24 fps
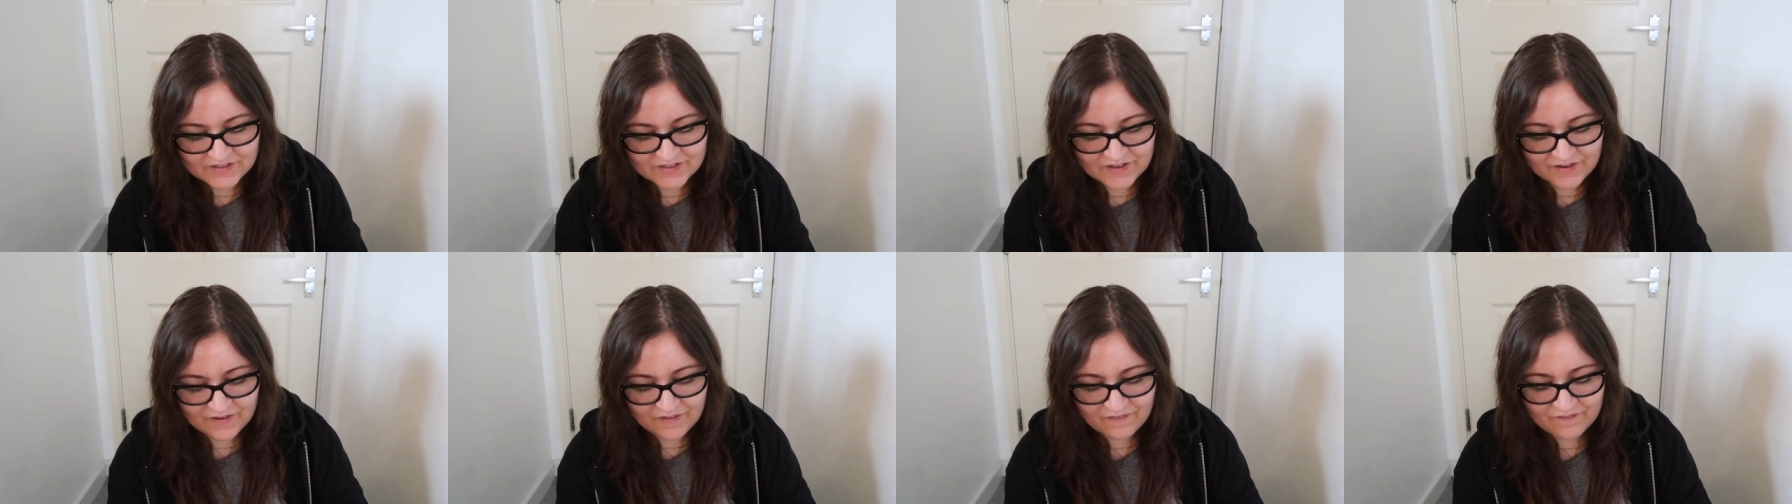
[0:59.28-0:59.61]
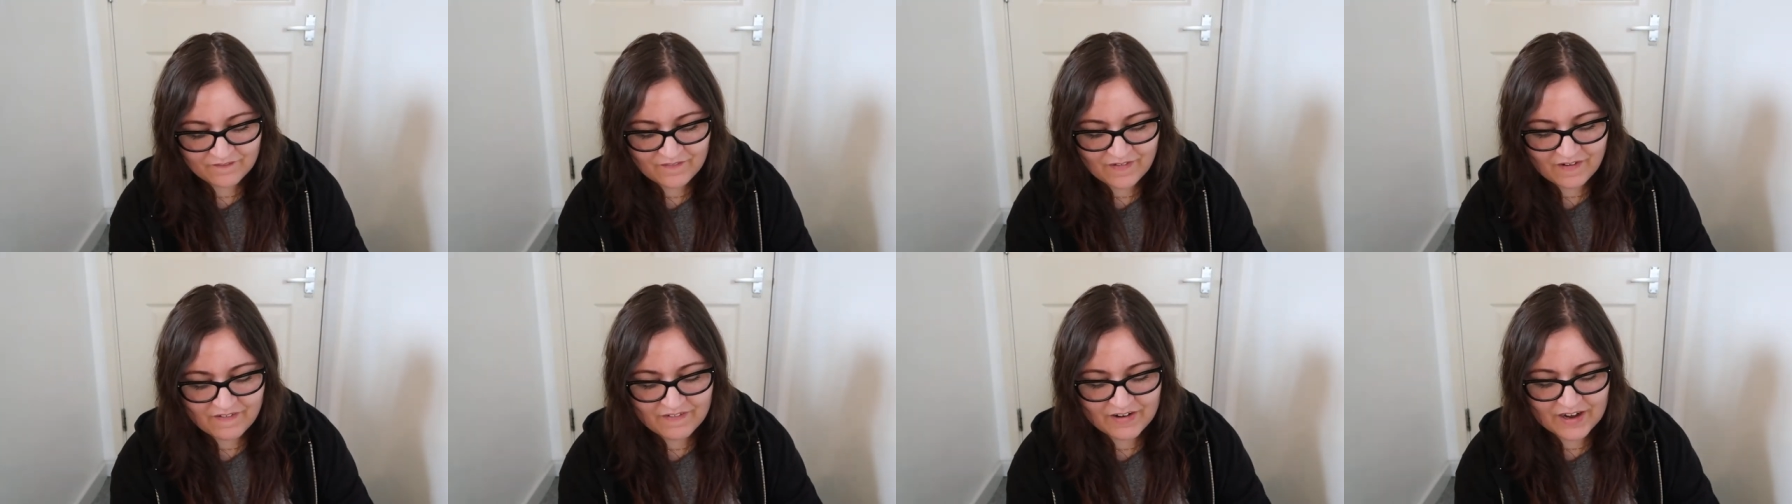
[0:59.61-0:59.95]

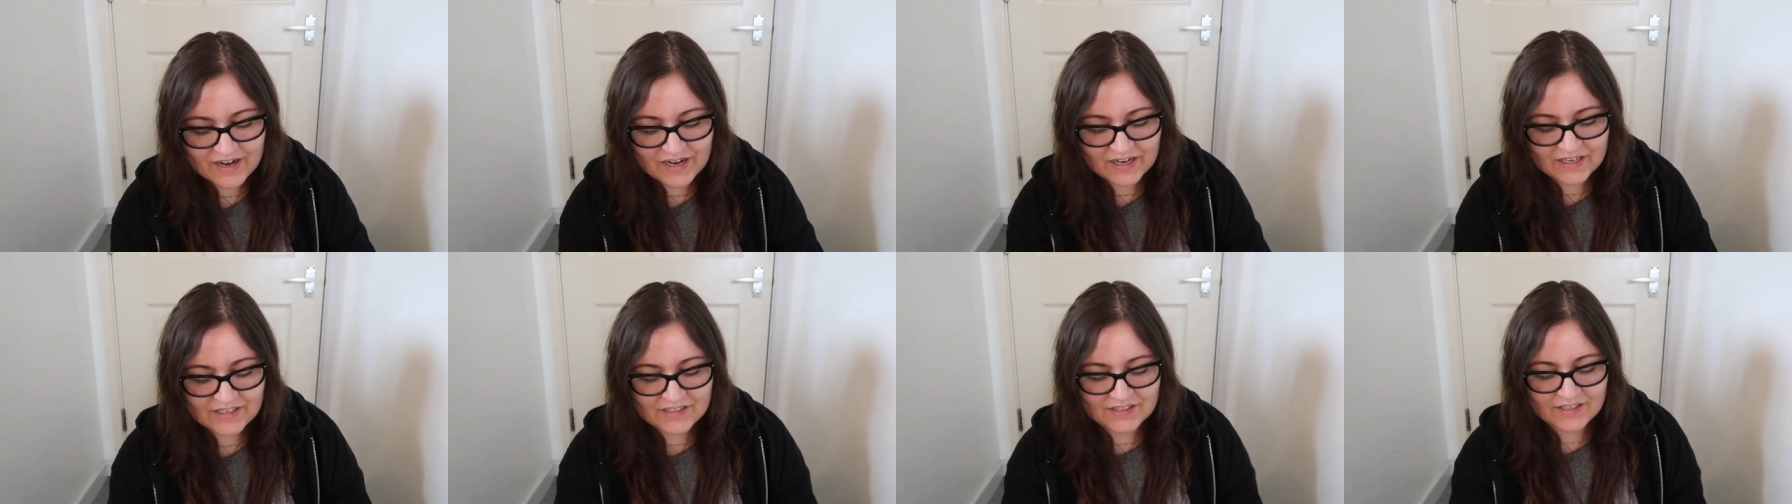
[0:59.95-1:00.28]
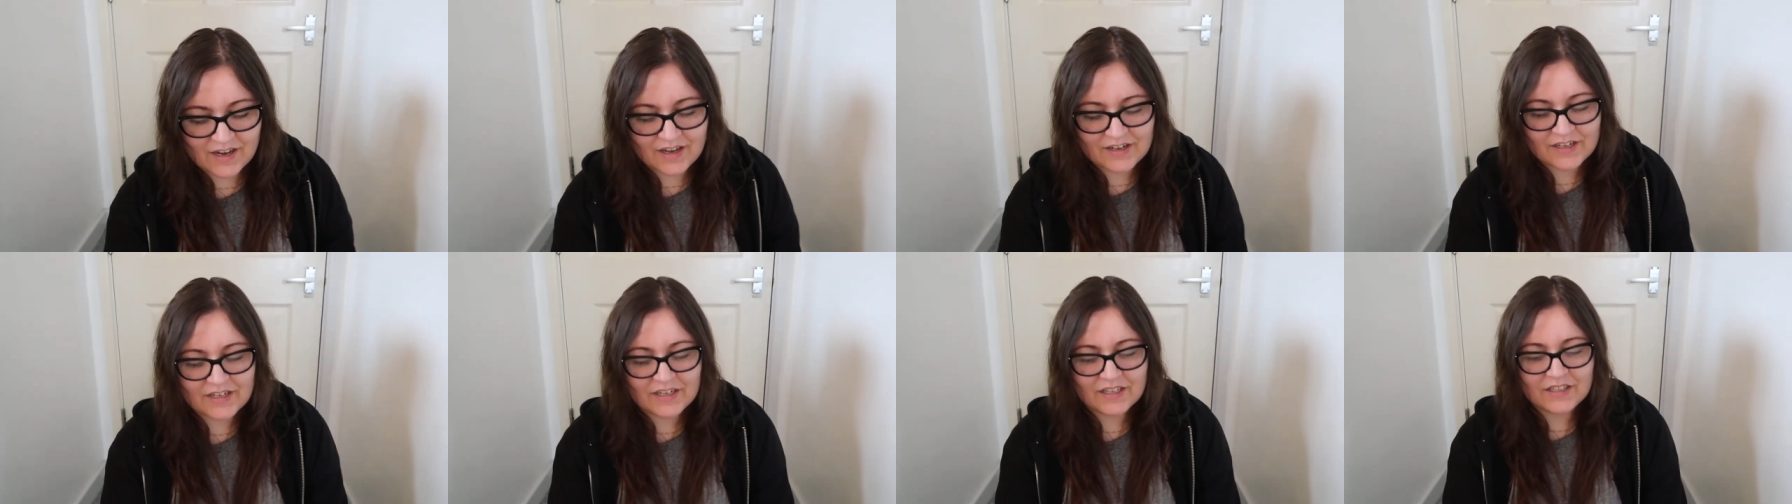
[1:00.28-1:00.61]
So very
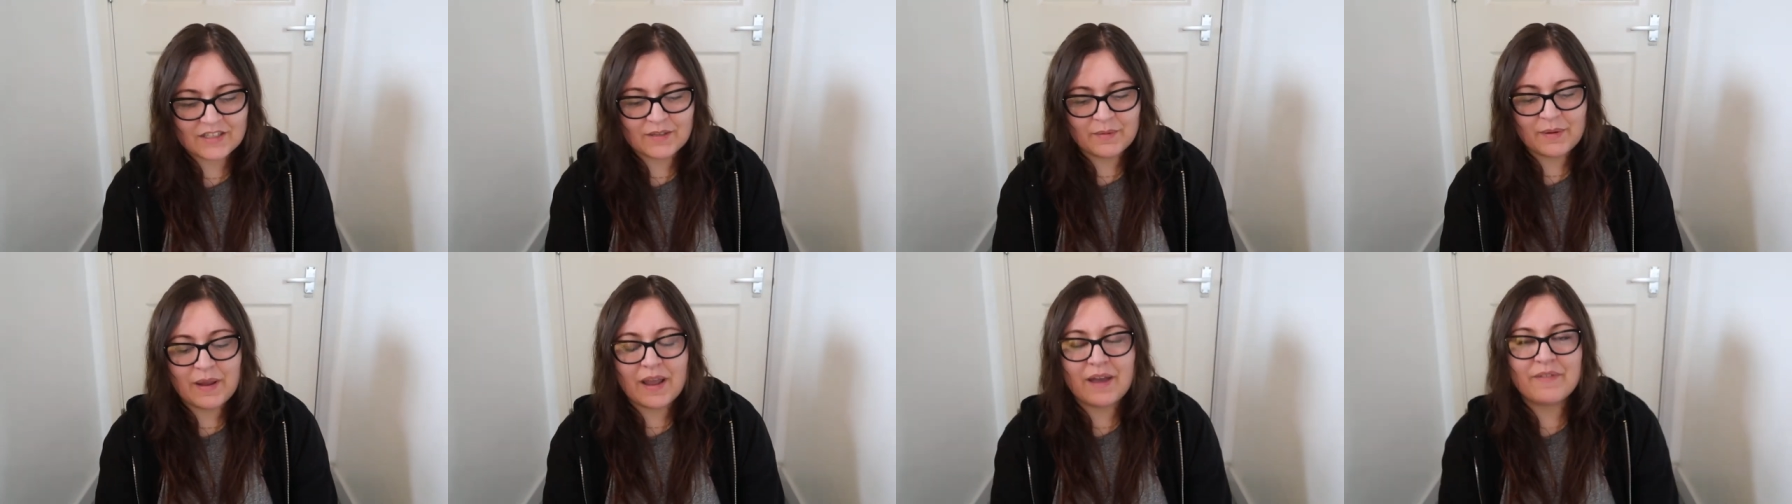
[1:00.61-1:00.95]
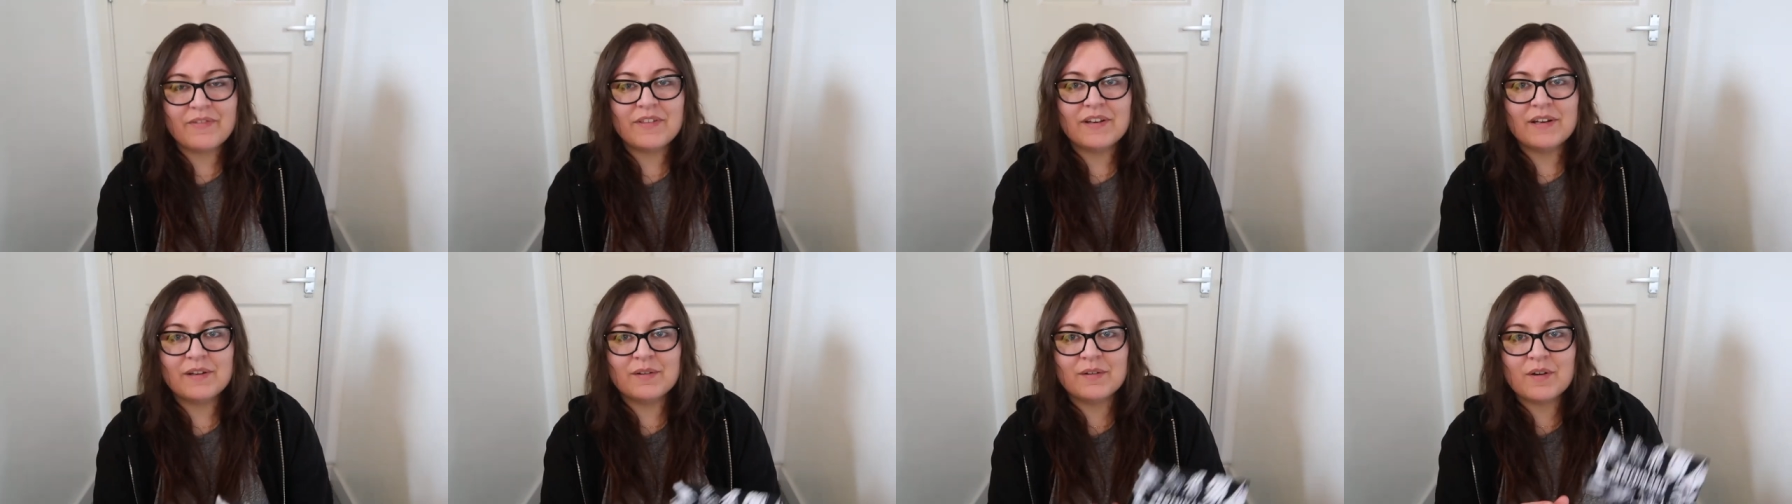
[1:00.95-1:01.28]
exciting. So we have
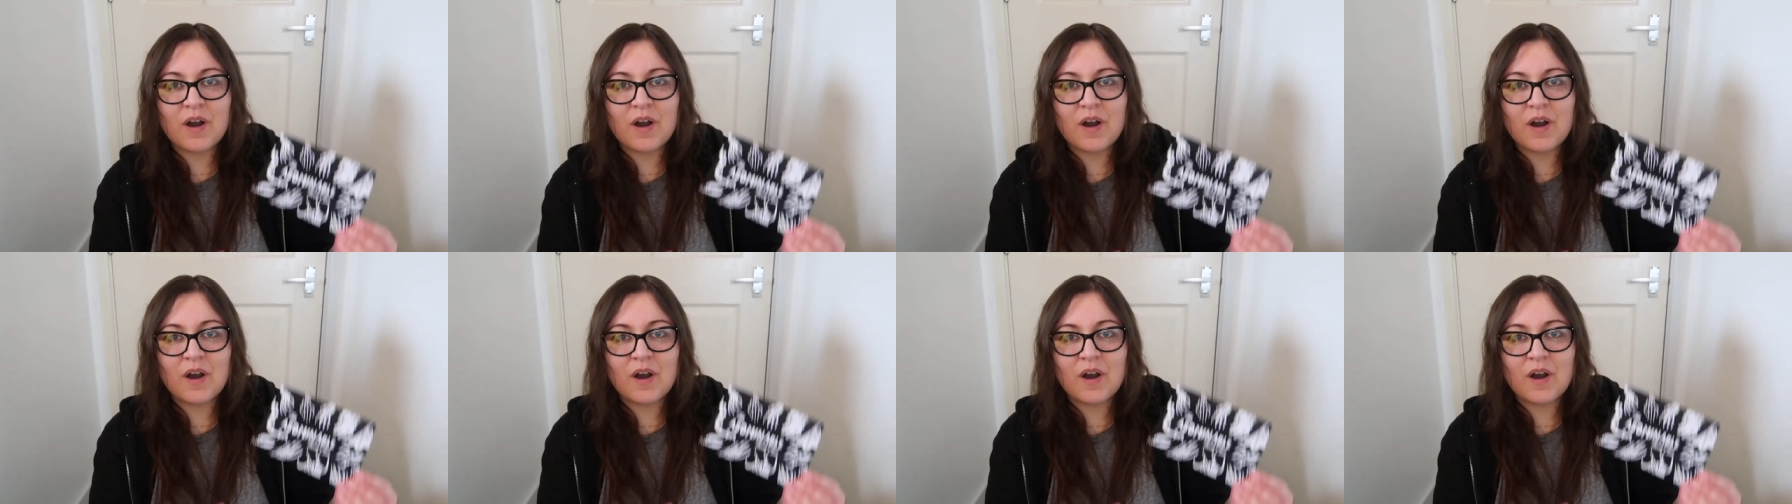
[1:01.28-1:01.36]
the little